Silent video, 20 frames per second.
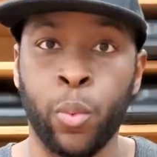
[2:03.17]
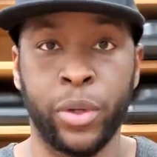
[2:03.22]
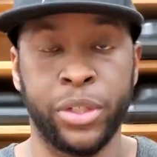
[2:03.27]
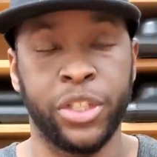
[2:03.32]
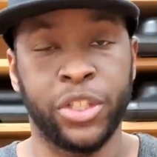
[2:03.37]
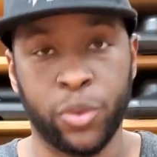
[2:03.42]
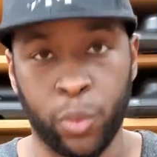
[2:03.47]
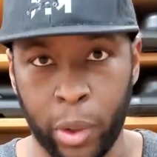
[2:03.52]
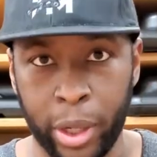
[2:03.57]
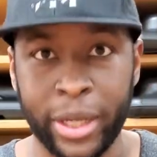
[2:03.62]
which
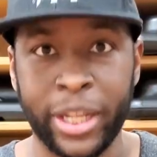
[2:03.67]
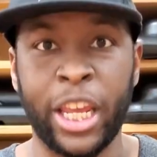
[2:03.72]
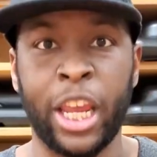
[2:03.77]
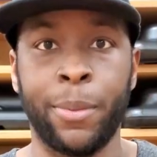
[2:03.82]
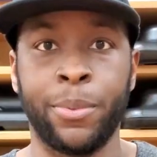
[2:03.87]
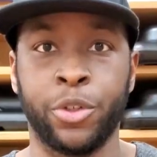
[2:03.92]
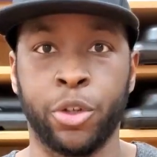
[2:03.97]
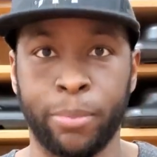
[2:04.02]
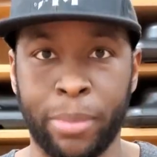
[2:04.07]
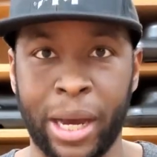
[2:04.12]
is what
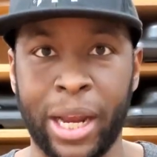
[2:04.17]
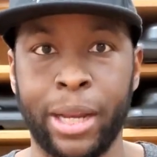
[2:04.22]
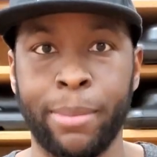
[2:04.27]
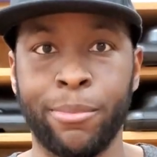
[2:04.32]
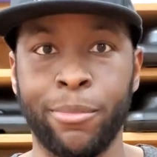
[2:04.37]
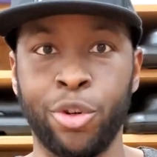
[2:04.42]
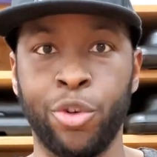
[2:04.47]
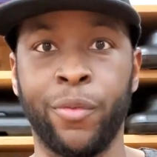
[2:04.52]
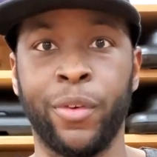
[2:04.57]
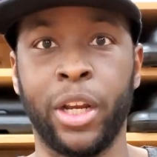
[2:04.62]
keeps your body
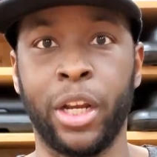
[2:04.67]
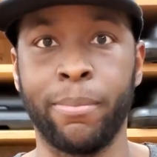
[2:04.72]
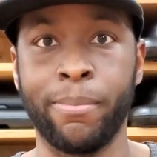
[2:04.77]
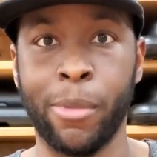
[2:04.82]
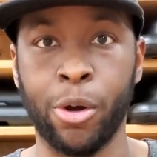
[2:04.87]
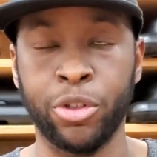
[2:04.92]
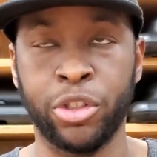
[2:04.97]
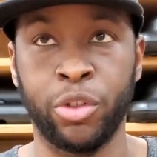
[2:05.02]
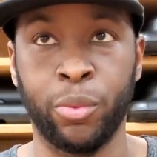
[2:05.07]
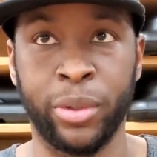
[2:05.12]
moving in
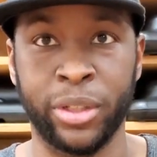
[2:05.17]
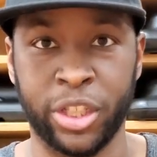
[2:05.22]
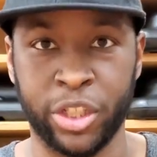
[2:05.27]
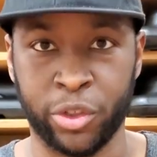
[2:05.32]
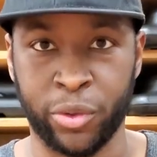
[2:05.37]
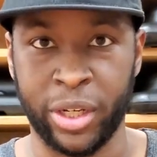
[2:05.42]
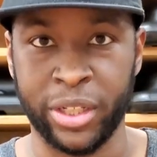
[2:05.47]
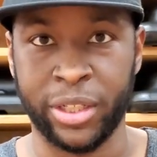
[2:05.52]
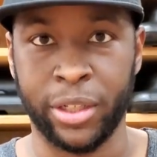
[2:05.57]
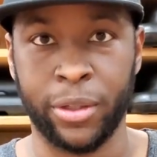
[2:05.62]
motion with the
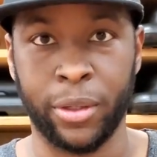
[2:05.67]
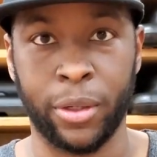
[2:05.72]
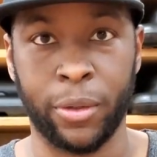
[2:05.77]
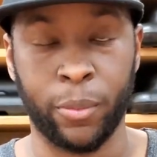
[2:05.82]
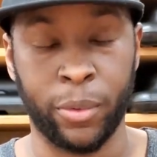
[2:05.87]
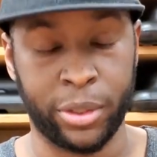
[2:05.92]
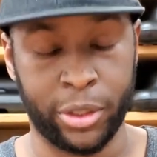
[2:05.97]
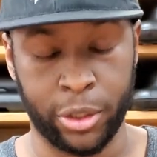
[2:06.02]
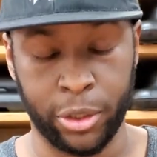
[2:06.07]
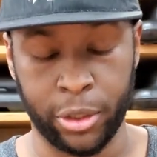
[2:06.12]
strength of
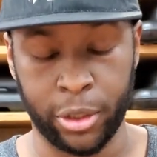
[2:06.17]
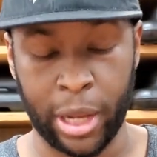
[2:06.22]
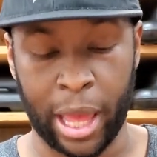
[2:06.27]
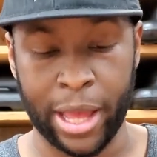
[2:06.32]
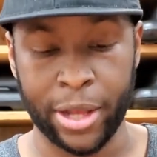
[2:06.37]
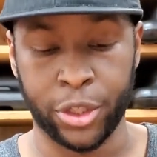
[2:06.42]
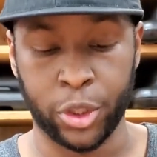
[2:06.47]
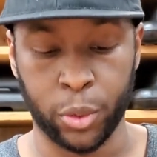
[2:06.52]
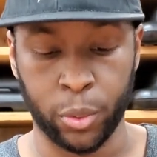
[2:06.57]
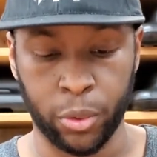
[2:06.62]
with
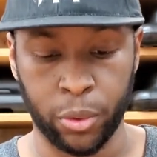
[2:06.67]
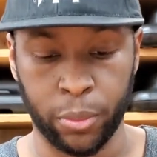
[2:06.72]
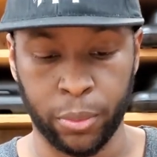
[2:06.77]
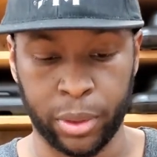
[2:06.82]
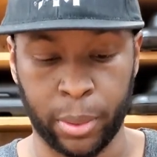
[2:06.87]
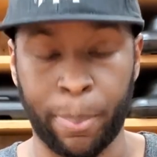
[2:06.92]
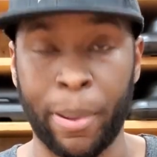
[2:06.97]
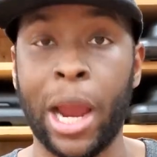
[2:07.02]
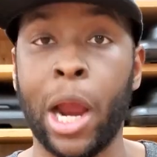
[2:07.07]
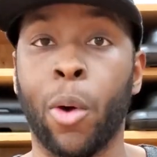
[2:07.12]

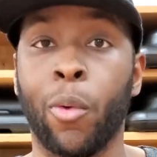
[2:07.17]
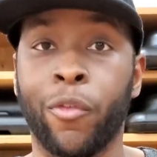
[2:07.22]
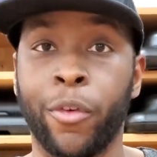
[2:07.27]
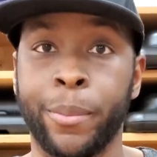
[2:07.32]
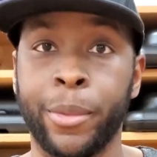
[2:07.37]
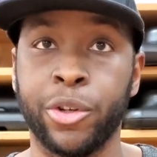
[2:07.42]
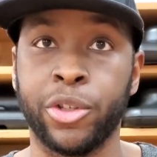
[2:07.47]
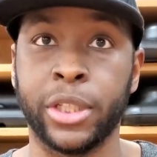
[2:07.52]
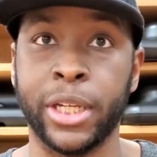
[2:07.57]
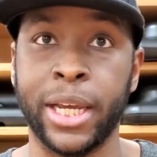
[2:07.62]
the power
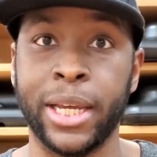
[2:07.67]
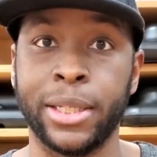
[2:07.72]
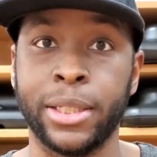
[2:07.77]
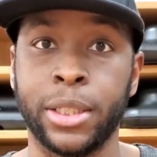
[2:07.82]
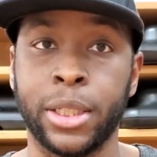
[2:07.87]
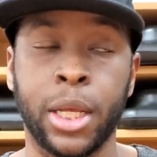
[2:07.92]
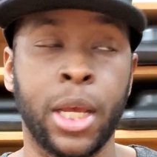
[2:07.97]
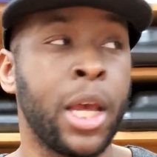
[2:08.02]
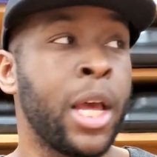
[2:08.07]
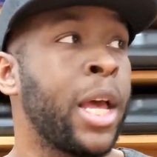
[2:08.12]
from your
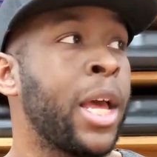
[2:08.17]
chest,